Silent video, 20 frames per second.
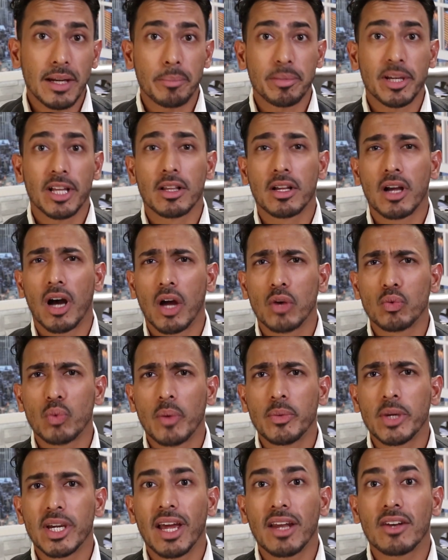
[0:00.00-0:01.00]
Nabeel Khan,
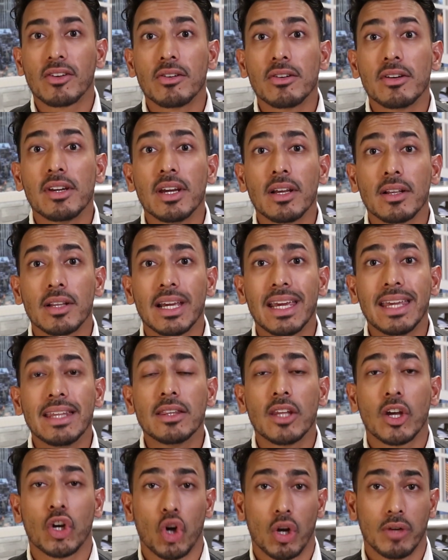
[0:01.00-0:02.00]
where we get real
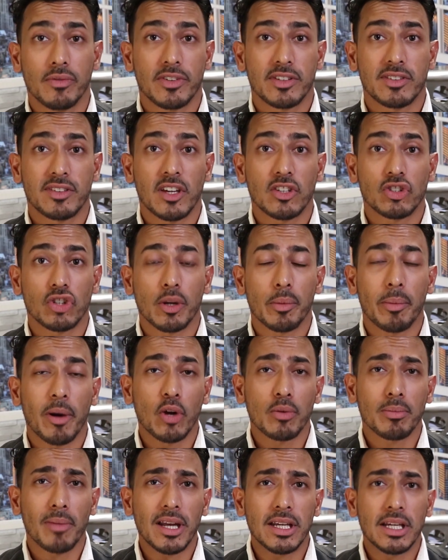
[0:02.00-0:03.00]
in the conversation
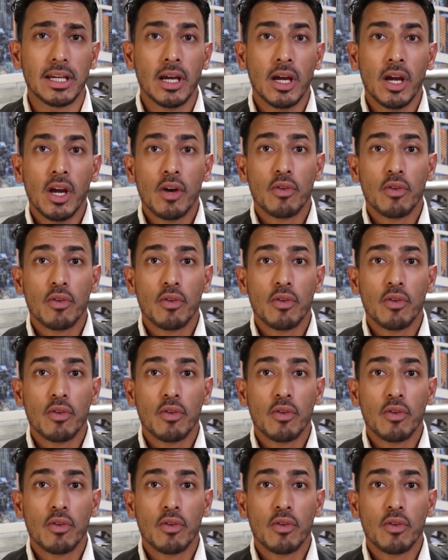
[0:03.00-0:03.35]
about money